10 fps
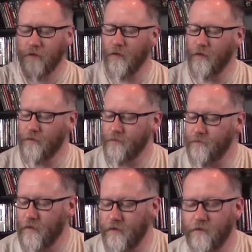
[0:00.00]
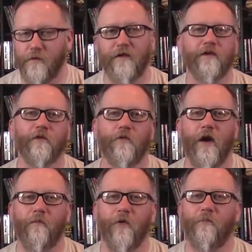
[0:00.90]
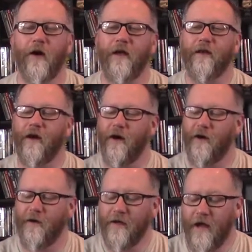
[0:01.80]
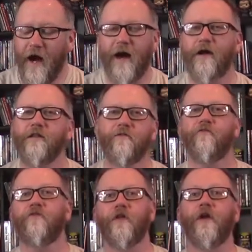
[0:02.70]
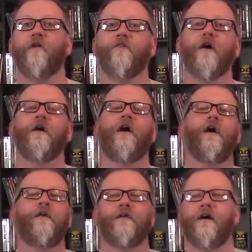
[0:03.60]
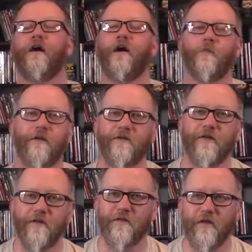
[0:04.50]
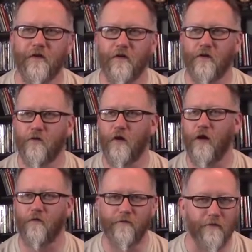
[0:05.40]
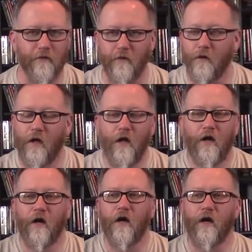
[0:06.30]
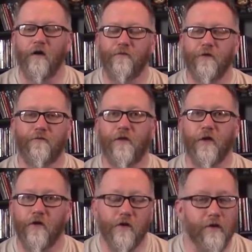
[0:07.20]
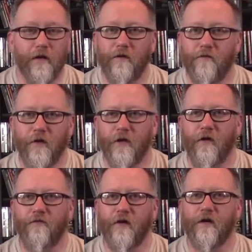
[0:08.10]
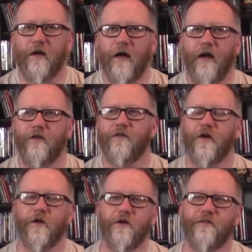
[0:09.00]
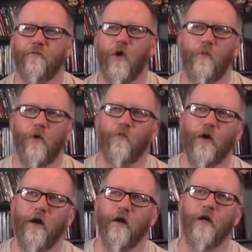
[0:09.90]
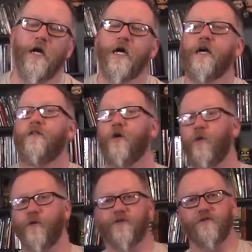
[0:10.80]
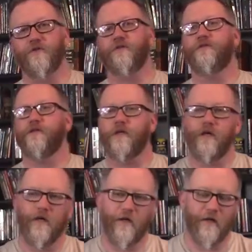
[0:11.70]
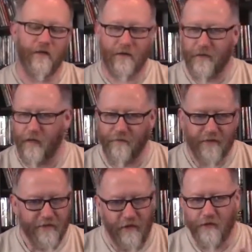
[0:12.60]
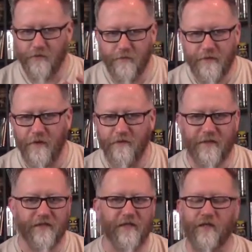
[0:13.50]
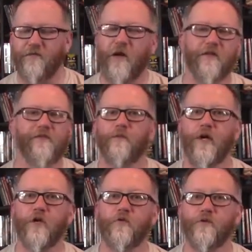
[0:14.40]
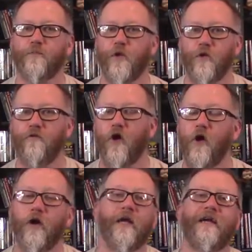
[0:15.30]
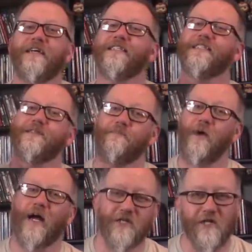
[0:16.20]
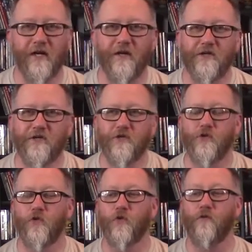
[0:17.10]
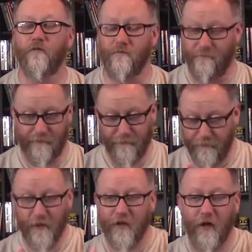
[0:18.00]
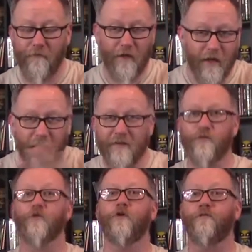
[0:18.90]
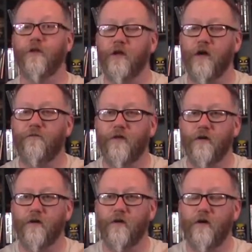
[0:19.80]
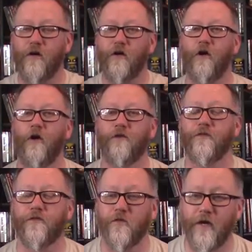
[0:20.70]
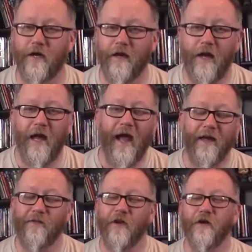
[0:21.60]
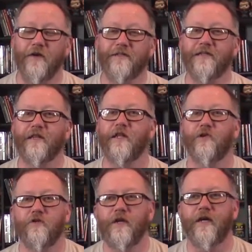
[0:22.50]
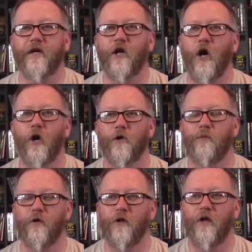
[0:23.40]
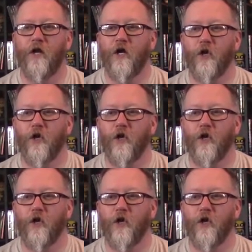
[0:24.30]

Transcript: long because I do tend to ramble. But uh, I live in Philadelphia, and uh, I went to see this in a crowd full uh, filled theater in Philadelphia. And there is a moment where the old wizard uh, kind of just talks to himself and says, "I need to find somebody who is pure of heart." Smash cut to Philadelphia, and it has the word Philadelphia uh, on the screen, and there is literally an audible